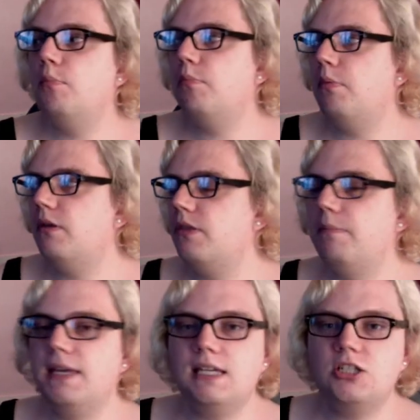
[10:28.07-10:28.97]
but the
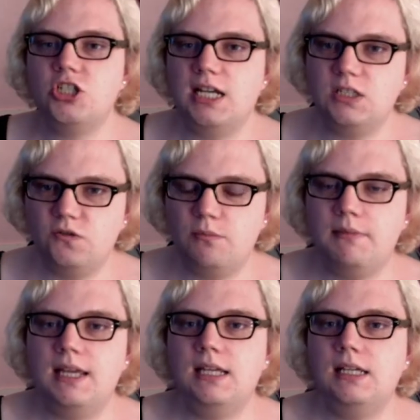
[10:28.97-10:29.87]
biggest change for
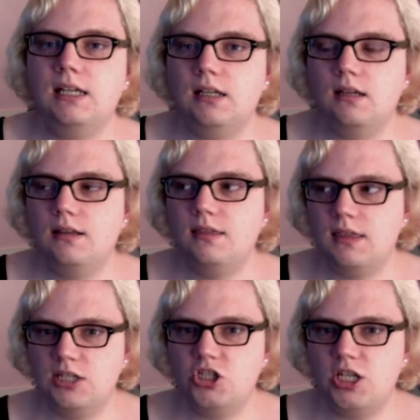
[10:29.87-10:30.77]
me
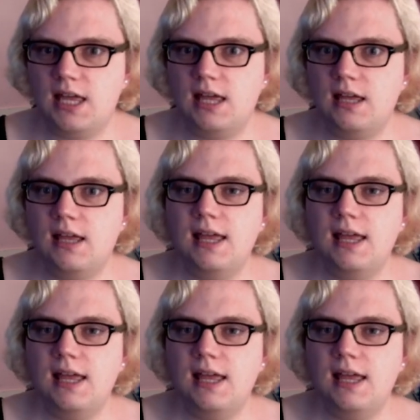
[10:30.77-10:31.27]
this year